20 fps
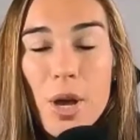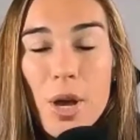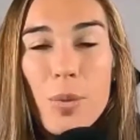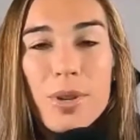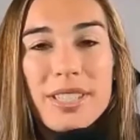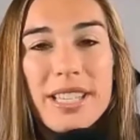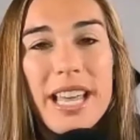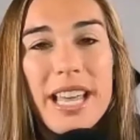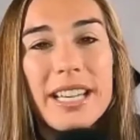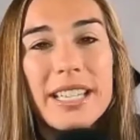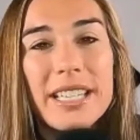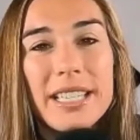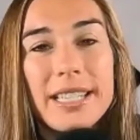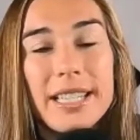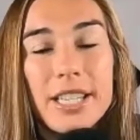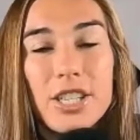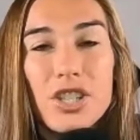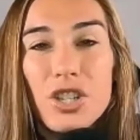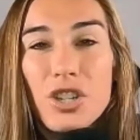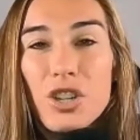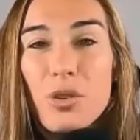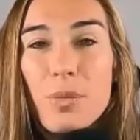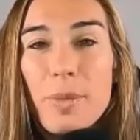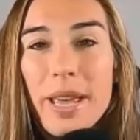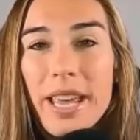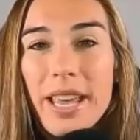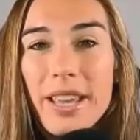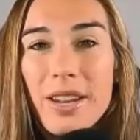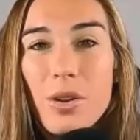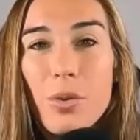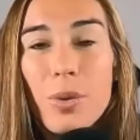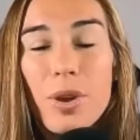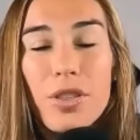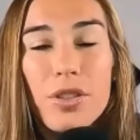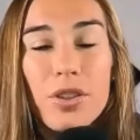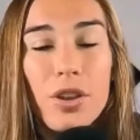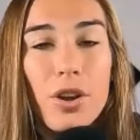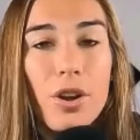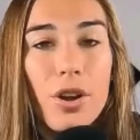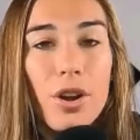Was that a decision you made
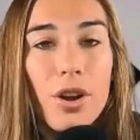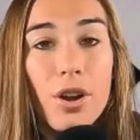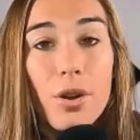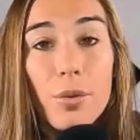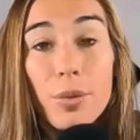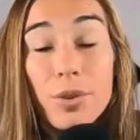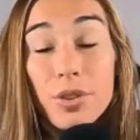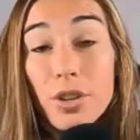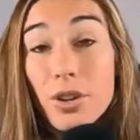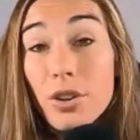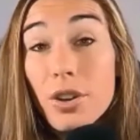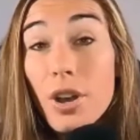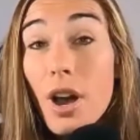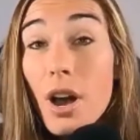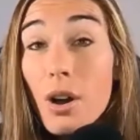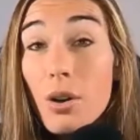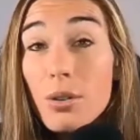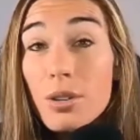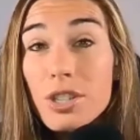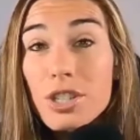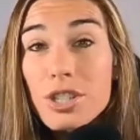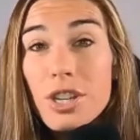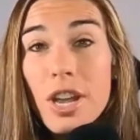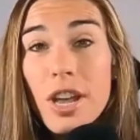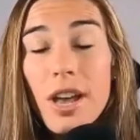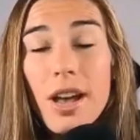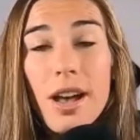with your coach?